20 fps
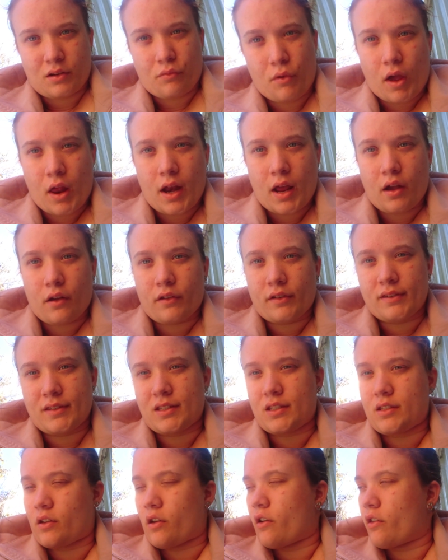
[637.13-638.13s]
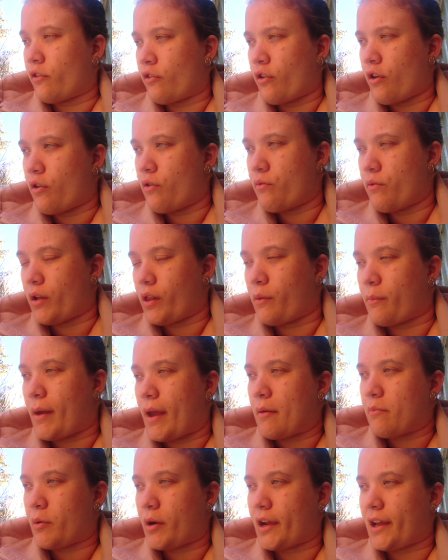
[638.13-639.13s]
right now because it's going through a really
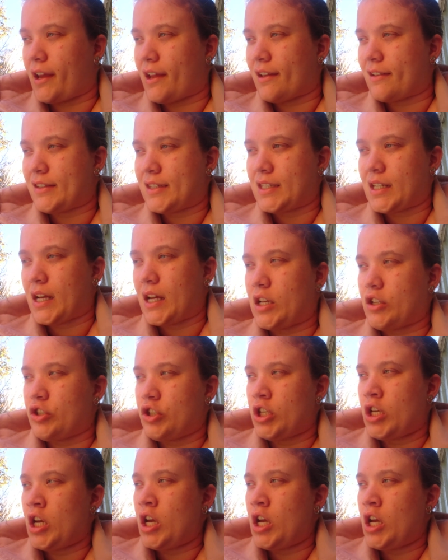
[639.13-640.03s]
bad breakout stage,